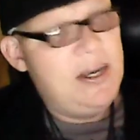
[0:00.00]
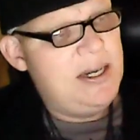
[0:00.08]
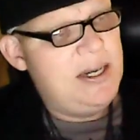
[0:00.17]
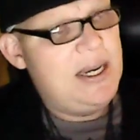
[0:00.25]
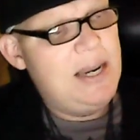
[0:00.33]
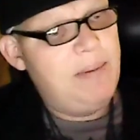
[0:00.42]

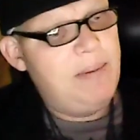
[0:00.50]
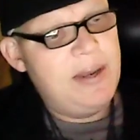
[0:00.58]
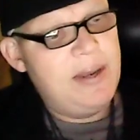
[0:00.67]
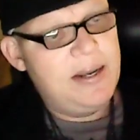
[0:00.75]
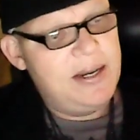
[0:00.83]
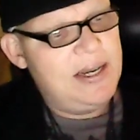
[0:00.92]
to keep
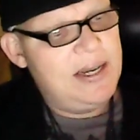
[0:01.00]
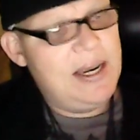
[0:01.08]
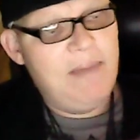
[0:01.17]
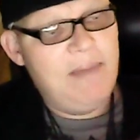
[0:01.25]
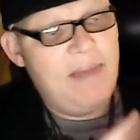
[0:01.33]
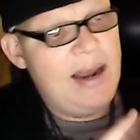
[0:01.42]

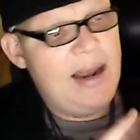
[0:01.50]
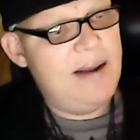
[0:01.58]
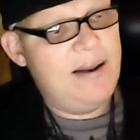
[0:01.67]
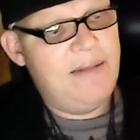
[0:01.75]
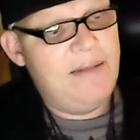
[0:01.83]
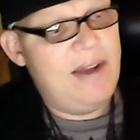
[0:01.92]

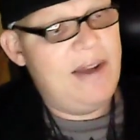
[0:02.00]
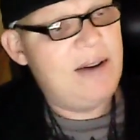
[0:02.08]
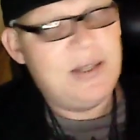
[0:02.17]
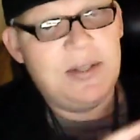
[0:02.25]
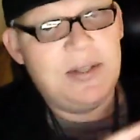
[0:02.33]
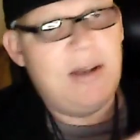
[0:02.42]

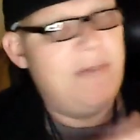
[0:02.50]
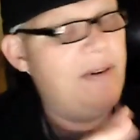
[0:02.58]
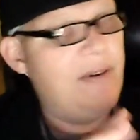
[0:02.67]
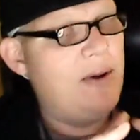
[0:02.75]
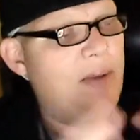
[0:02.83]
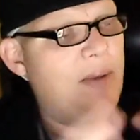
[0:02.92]
viruses off of
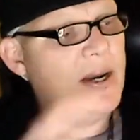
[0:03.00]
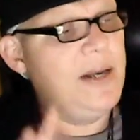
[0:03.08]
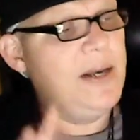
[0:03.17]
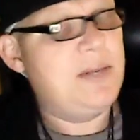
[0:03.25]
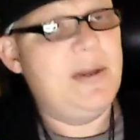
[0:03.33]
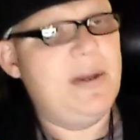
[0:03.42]
it. Oh my
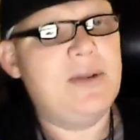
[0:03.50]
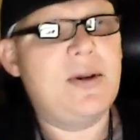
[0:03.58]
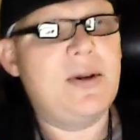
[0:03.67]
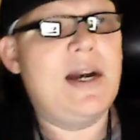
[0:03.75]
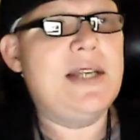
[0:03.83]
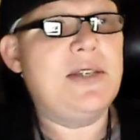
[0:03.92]
goodness, man, there's all
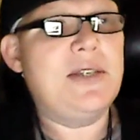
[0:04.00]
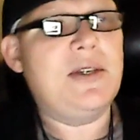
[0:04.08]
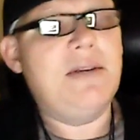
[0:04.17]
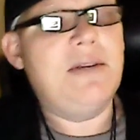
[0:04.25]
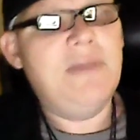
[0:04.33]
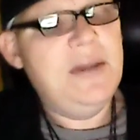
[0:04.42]
kinds of
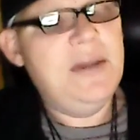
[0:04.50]
stuff.